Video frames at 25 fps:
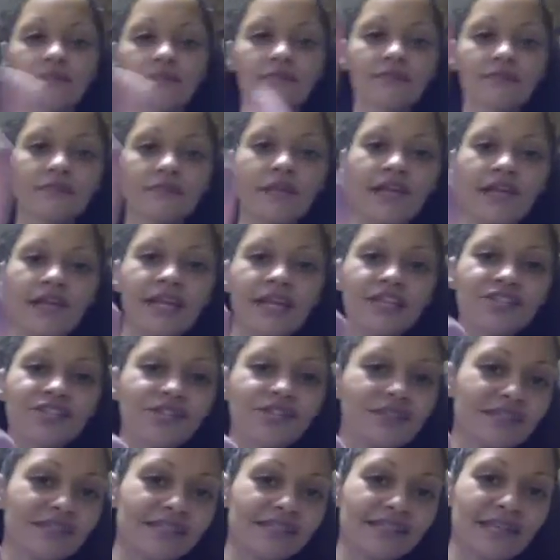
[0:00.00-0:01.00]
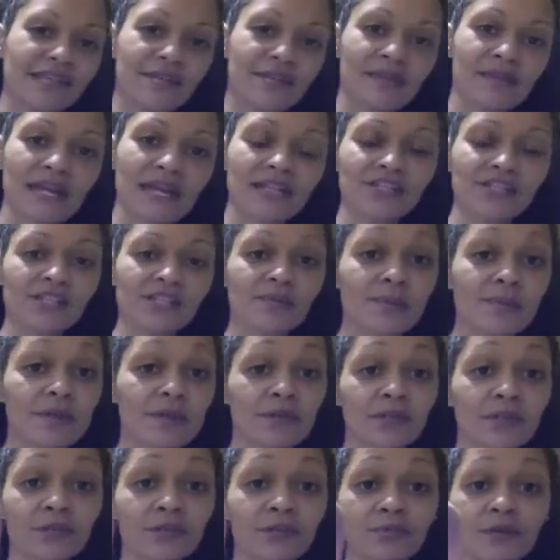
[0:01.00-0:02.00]
And as you can see, I mean, I just
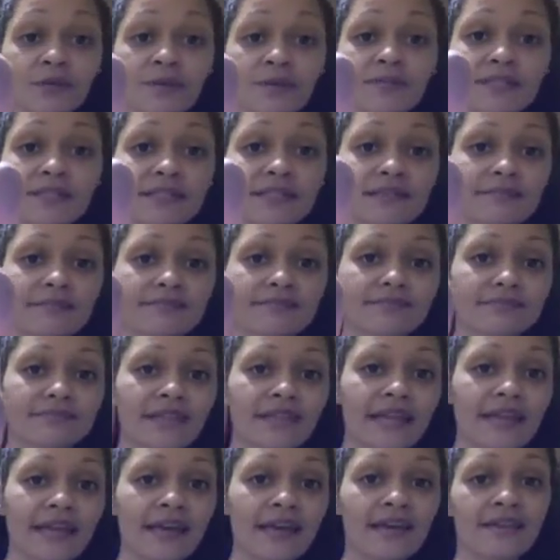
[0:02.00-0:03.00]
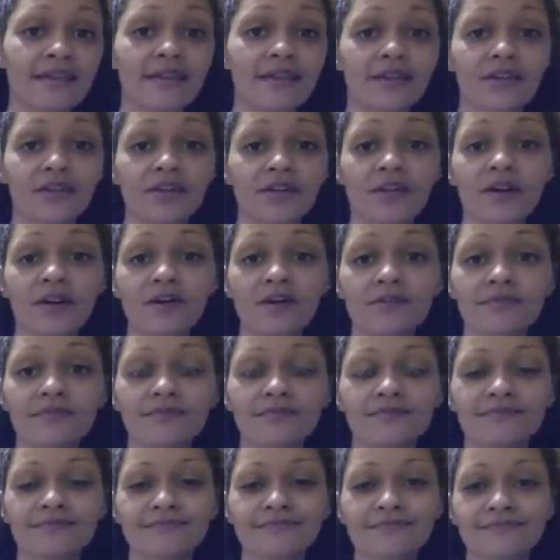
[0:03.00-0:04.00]
barely rubbed it, and there you go.
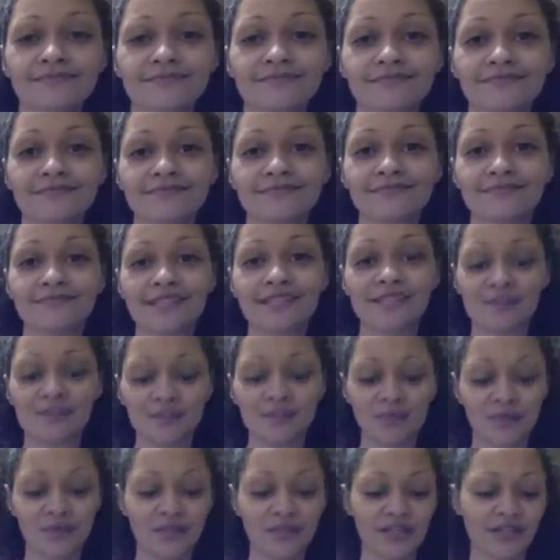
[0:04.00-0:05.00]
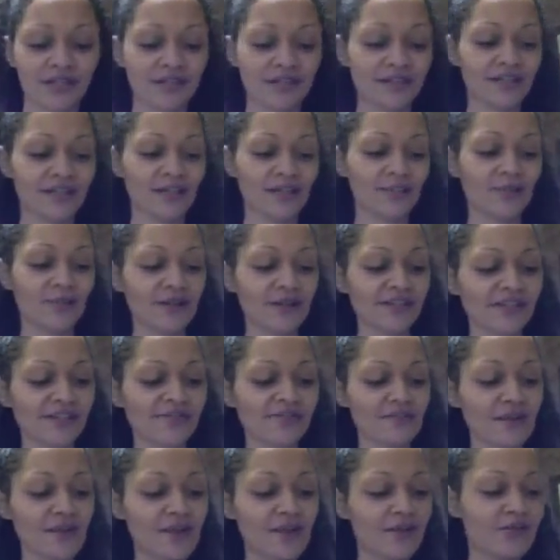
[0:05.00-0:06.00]
That's some pretty impressive
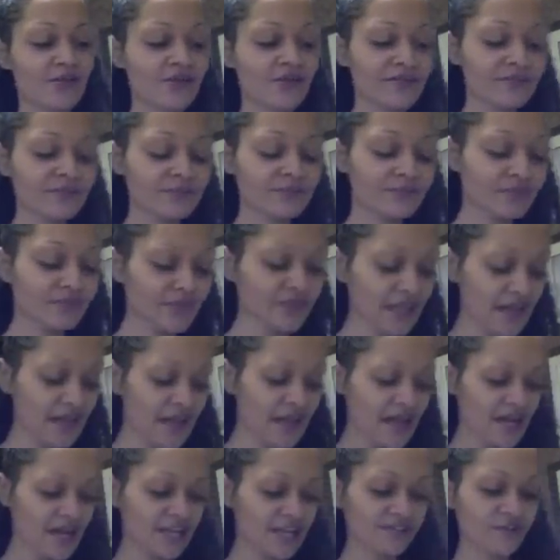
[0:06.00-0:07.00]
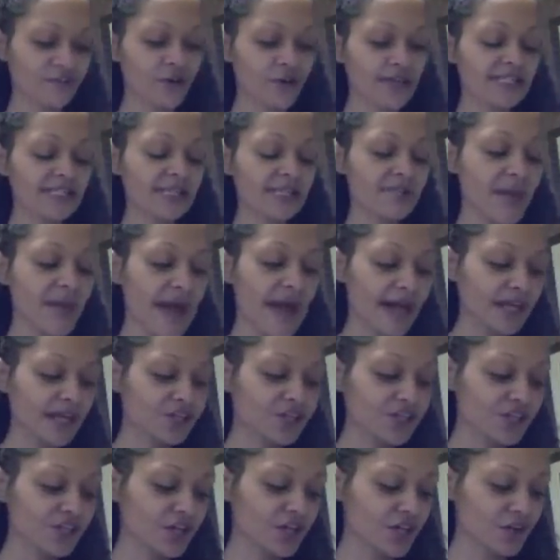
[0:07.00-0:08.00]
payoff. As far as the
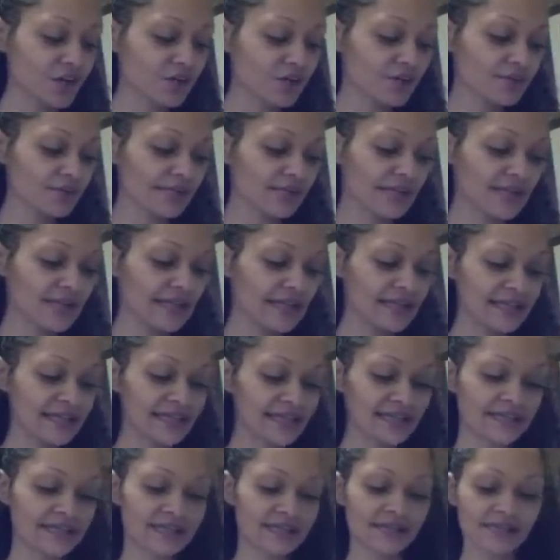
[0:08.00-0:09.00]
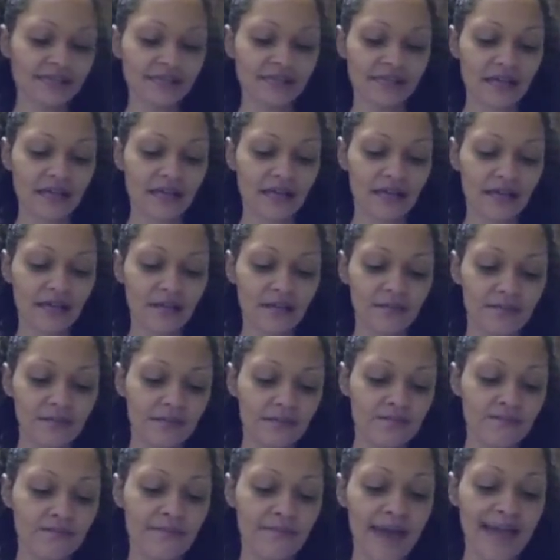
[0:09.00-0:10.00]
packaging goes, it is
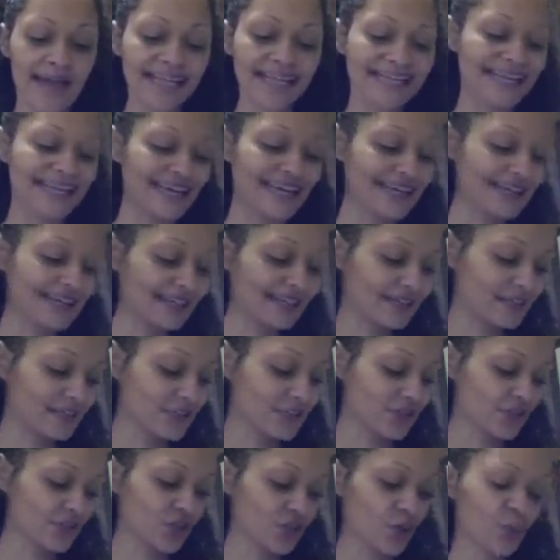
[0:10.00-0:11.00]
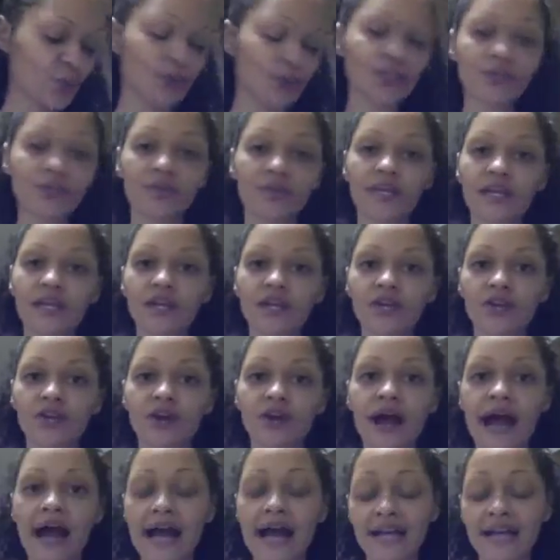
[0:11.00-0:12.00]
magnetic. So when you get your
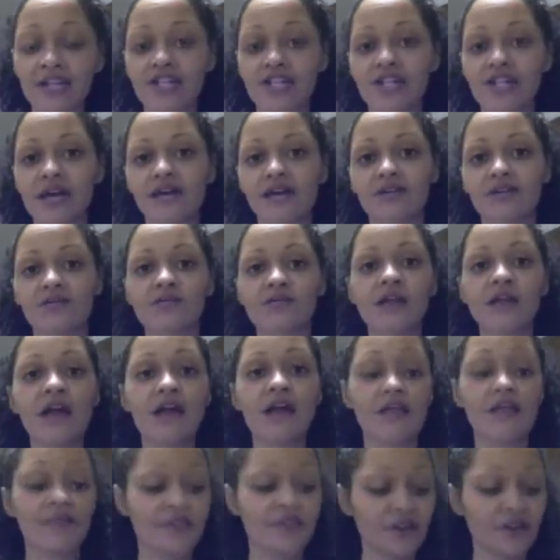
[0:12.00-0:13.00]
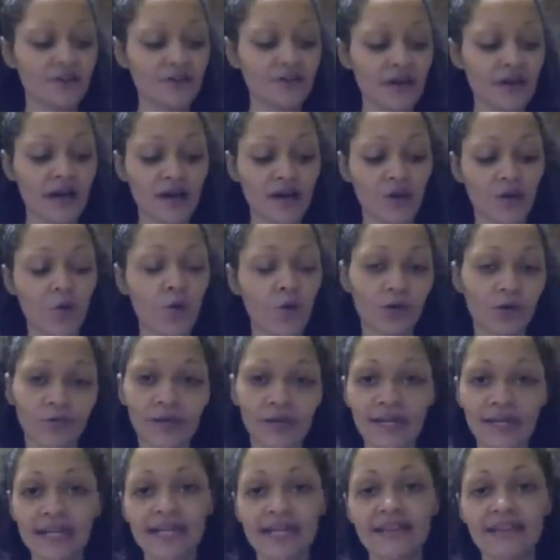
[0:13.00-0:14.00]
eyeshadows, they're not
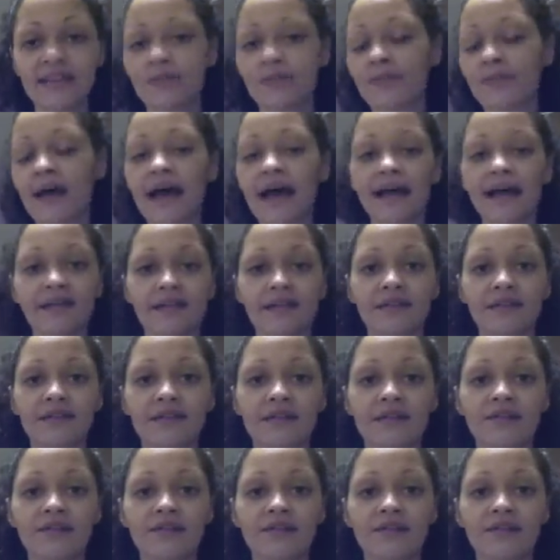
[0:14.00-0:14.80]
already in the palette.